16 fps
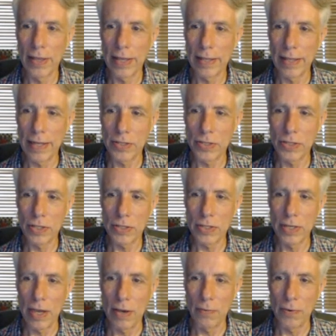that's
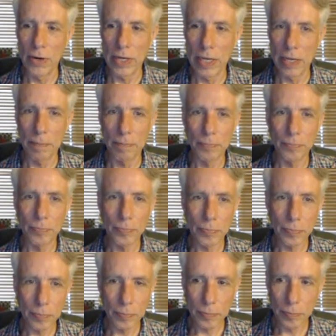just not working.
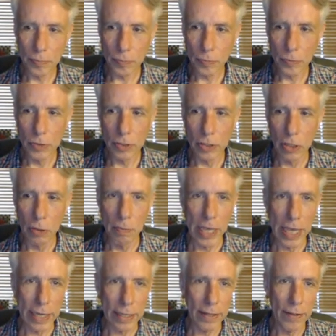Let's go
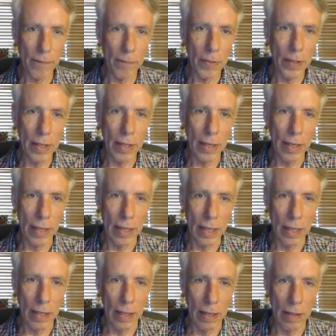back.
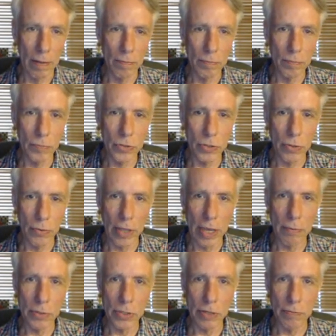Uh, so
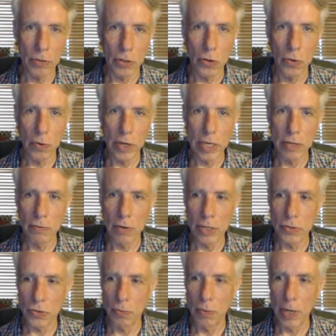that was if the queen
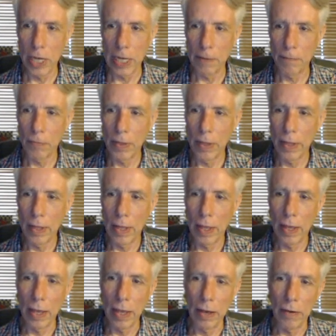runs away.
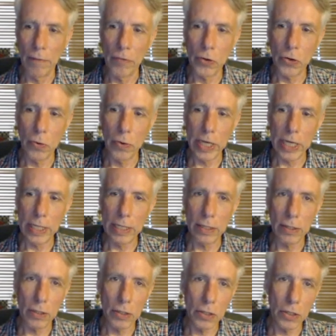Uh, the
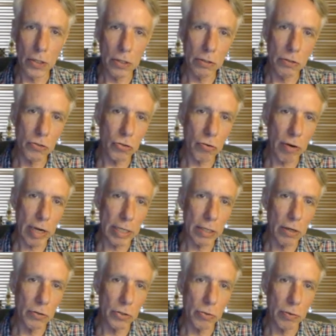queen could try to
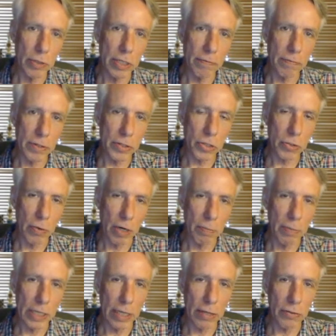go to a different square,
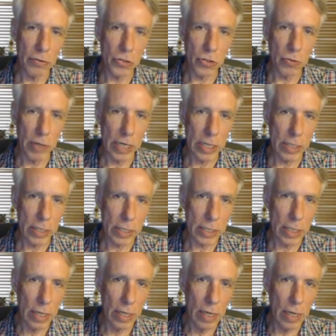but the other
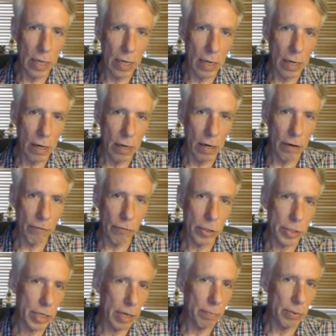squares are, for
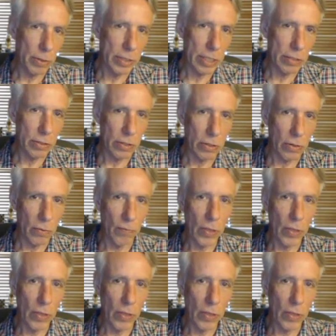example, d2.